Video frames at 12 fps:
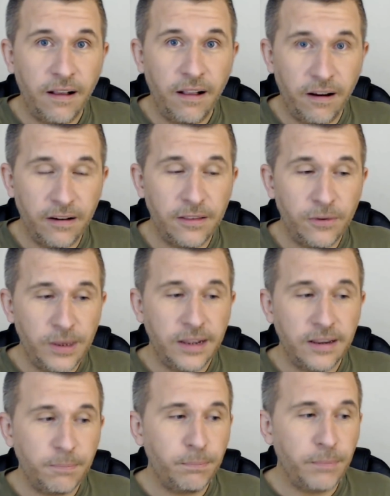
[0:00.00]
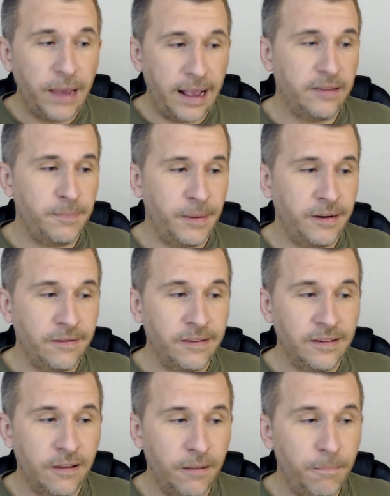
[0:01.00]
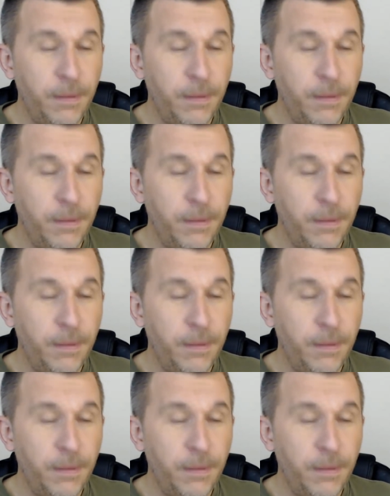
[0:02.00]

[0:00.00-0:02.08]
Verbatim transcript: are the weakest aspect of the song,